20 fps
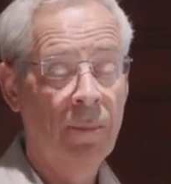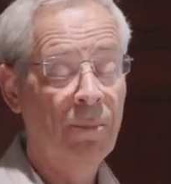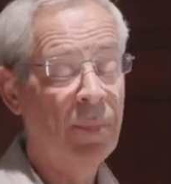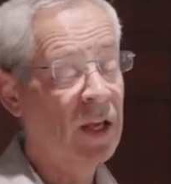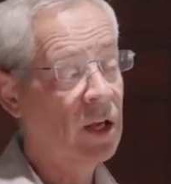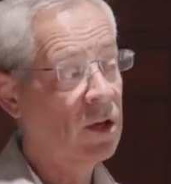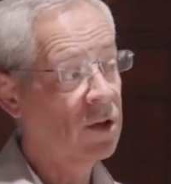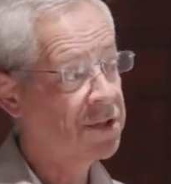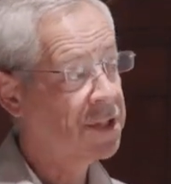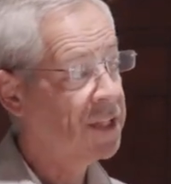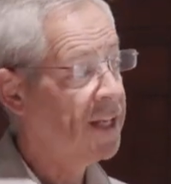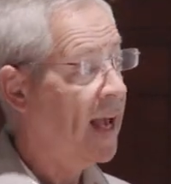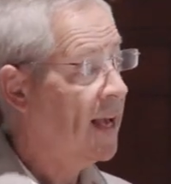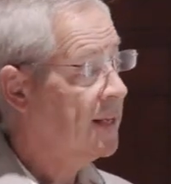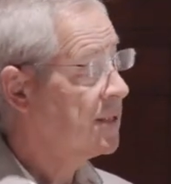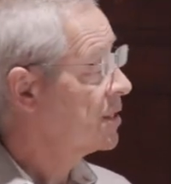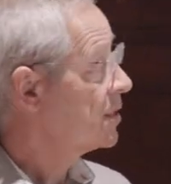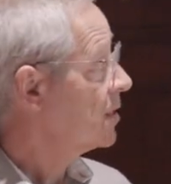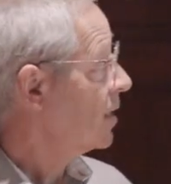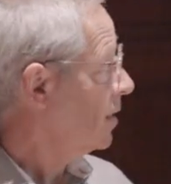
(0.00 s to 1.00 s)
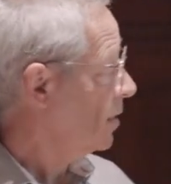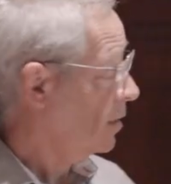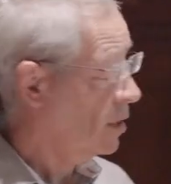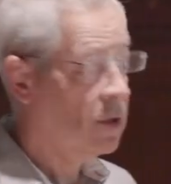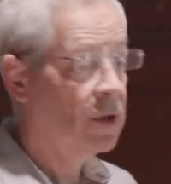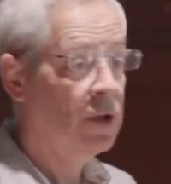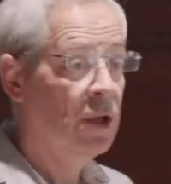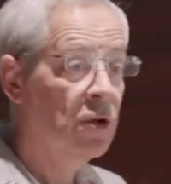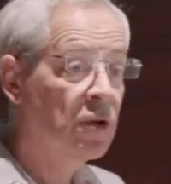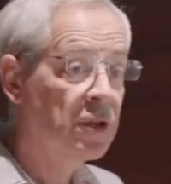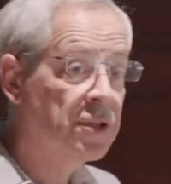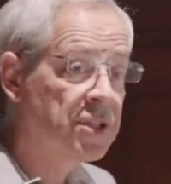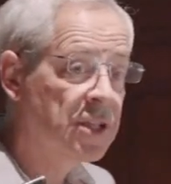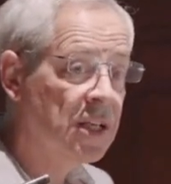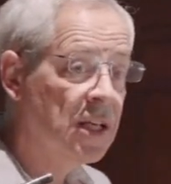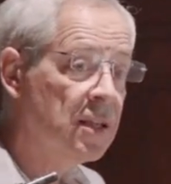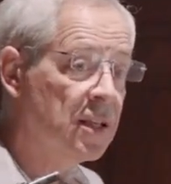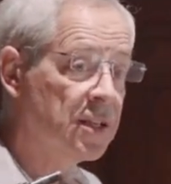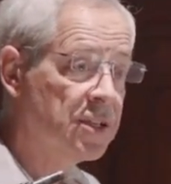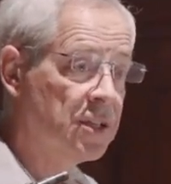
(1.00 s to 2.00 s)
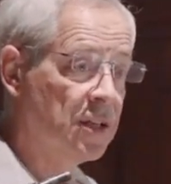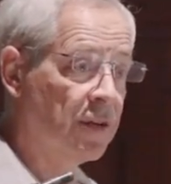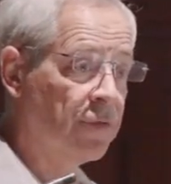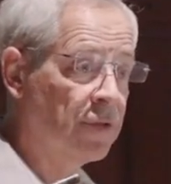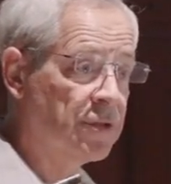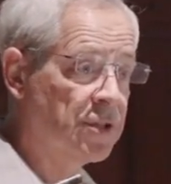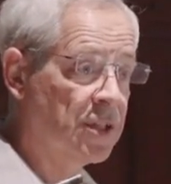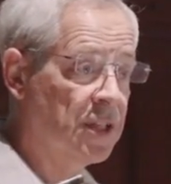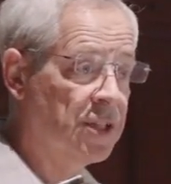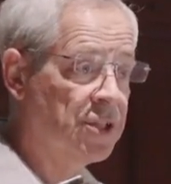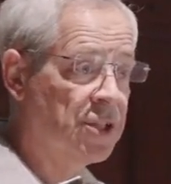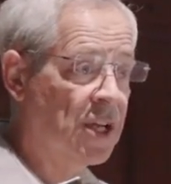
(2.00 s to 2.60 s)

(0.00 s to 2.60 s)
Because yes, you can see this difference and this